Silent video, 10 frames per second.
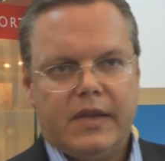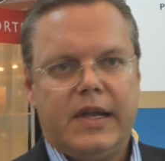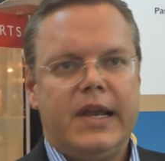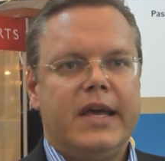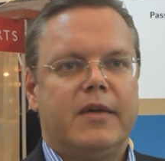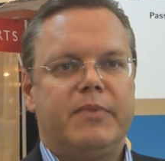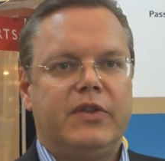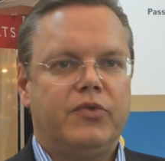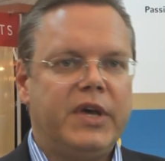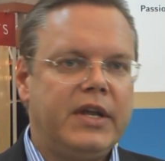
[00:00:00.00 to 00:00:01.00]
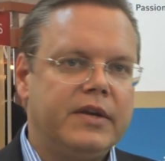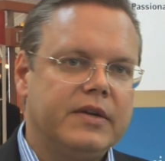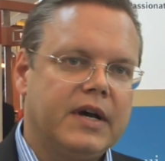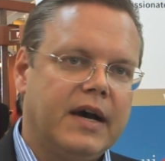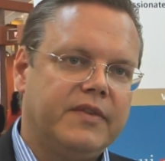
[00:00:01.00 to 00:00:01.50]
The link between
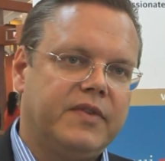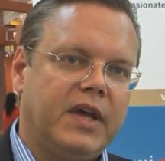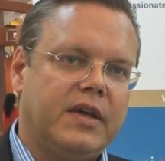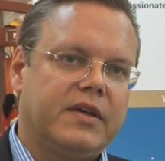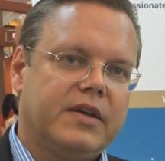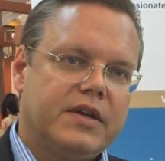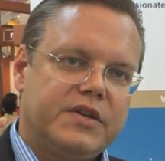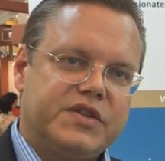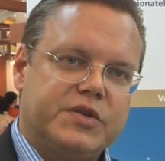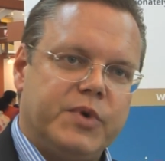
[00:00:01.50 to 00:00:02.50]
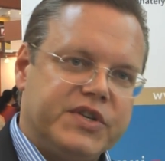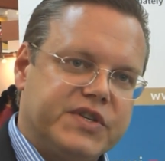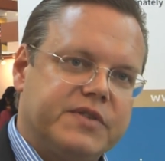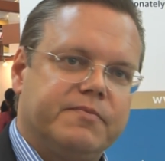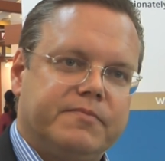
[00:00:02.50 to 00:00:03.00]
I think
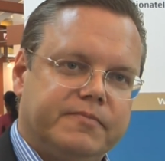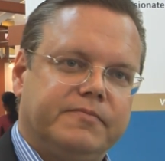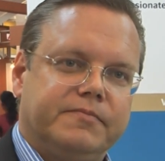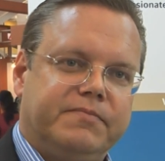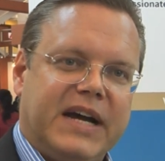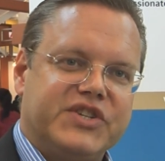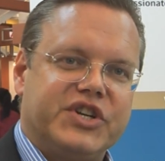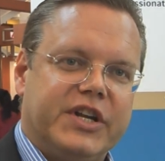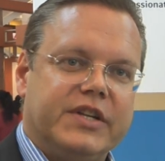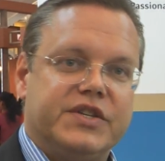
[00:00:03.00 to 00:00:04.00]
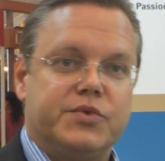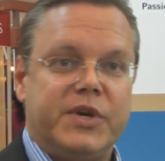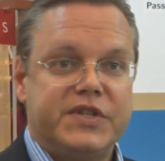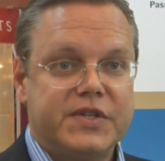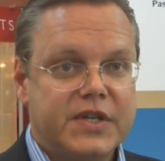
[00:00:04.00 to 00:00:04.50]
Swiss, passionately
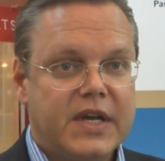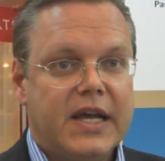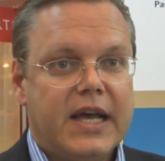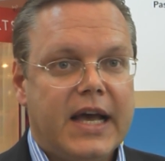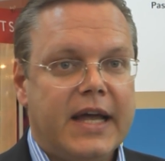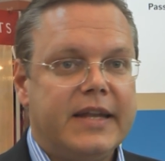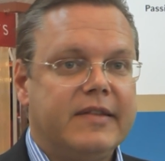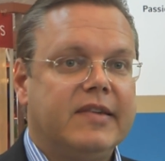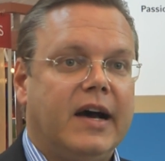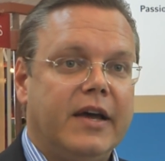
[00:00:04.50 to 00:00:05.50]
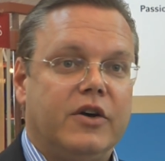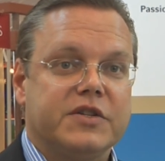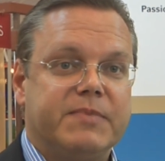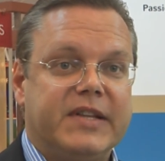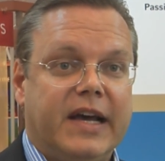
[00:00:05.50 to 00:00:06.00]
Swiss, and the Thai
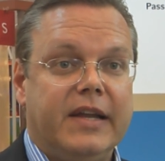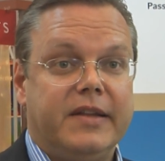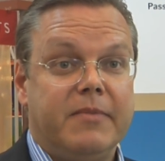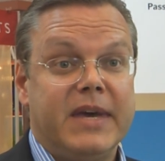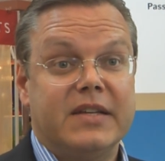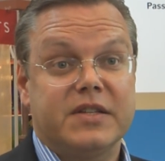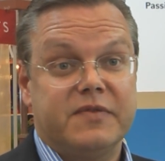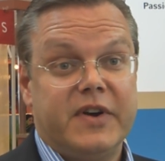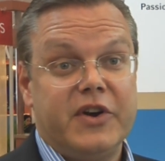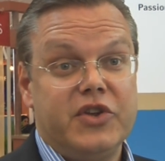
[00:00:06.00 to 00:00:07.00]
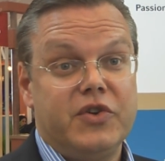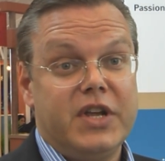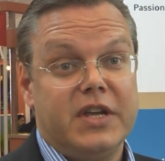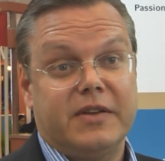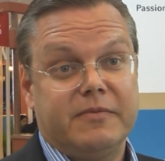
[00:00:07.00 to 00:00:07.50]
hospitality makes us very
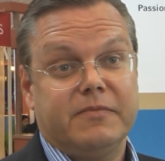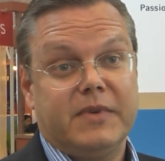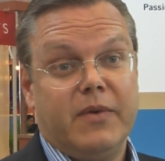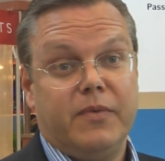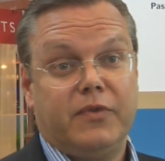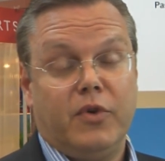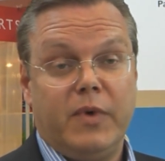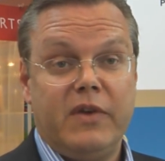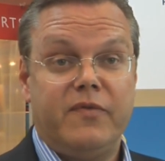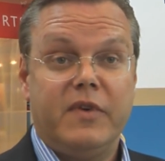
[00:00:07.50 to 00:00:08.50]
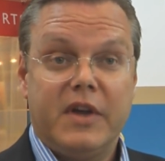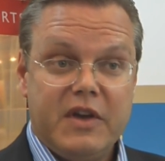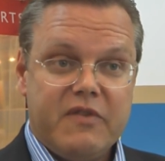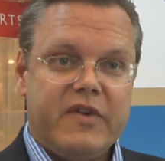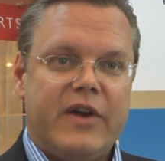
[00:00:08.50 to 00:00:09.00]
unique. And so we've
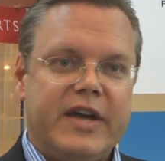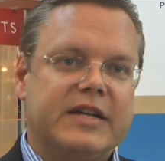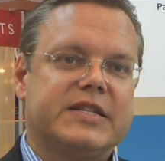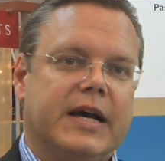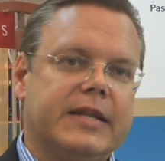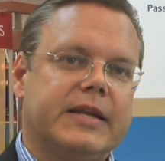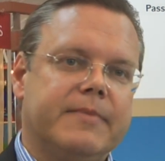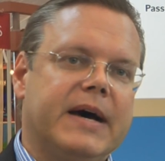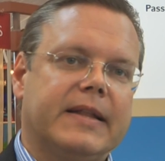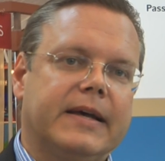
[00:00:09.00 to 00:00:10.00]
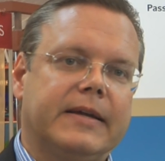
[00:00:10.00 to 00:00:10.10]
very excited about